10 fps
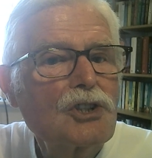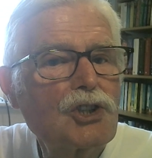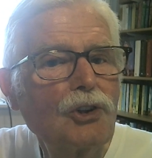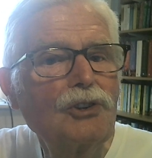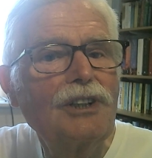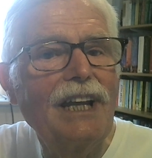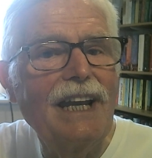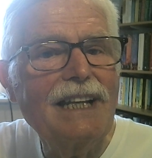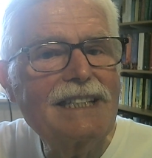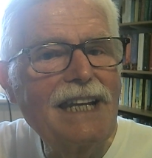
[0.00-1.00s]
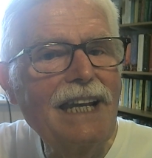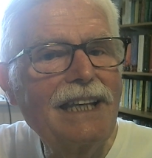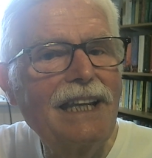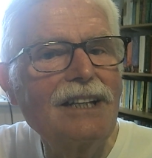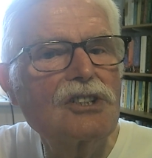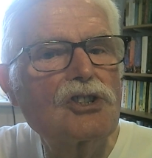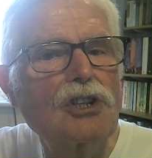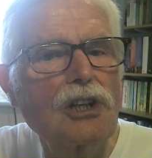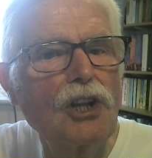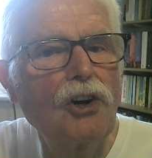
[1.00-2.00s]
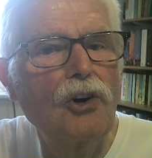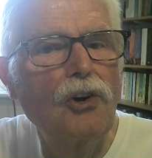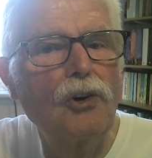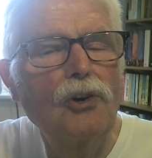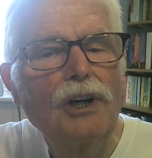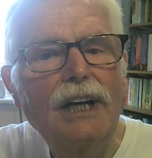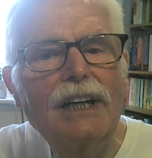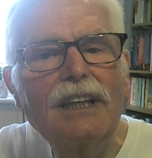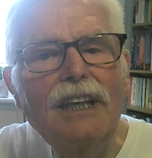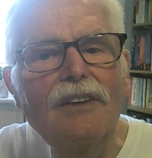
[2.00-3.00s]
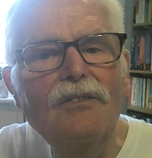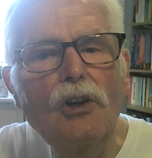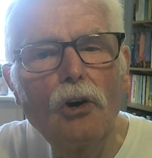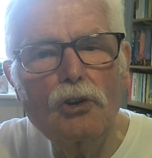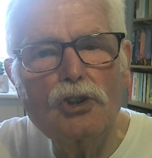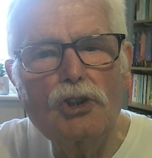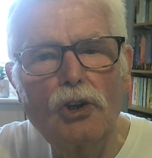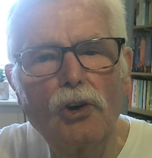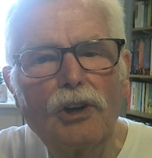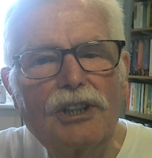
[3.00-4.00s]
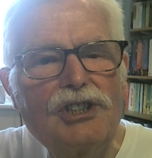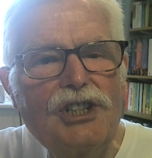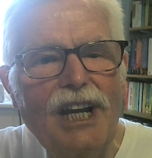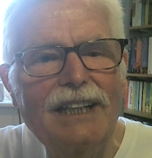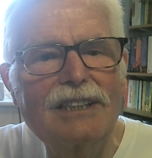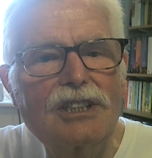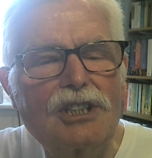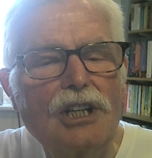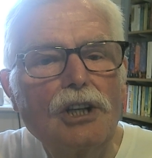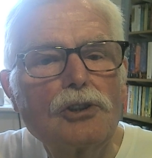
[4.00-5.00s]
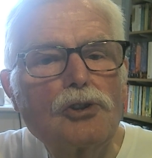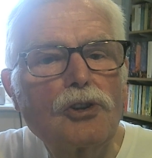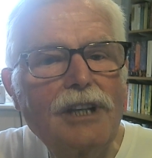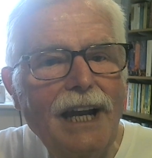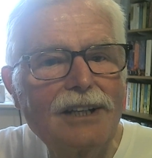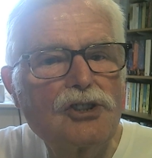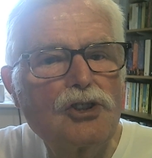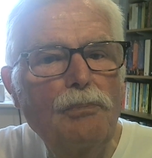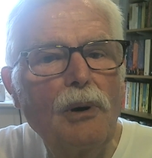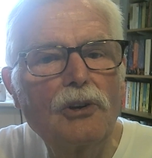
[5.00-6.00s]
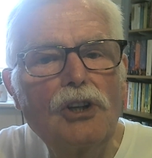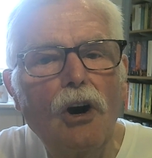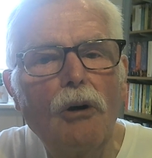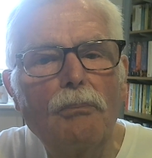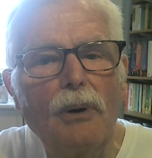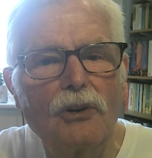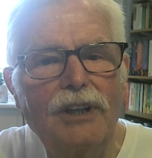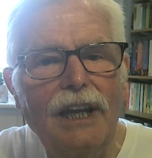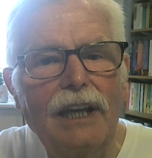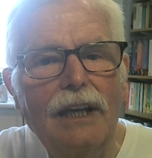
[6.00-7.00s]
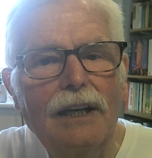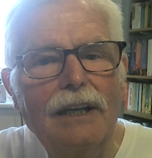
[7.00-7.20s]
Sunday, take it slow and give your soul a chance to catch up on your body.